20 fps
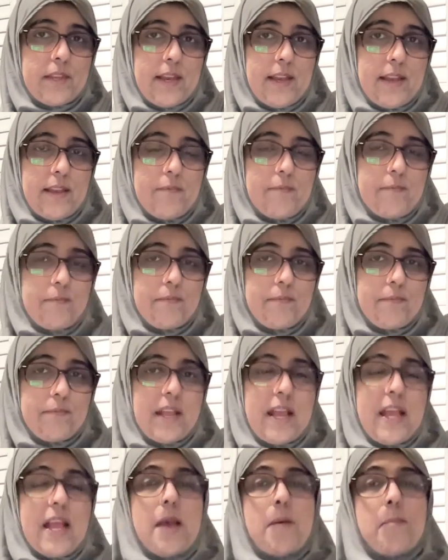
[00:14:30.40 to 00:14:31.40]
Okay.
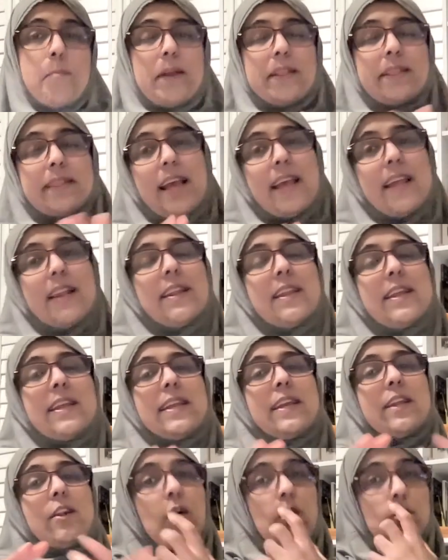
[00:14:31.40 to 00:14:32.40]
But then
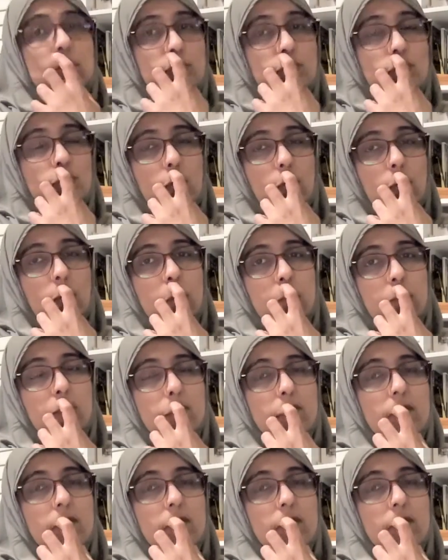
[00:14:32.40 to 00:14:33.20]
it also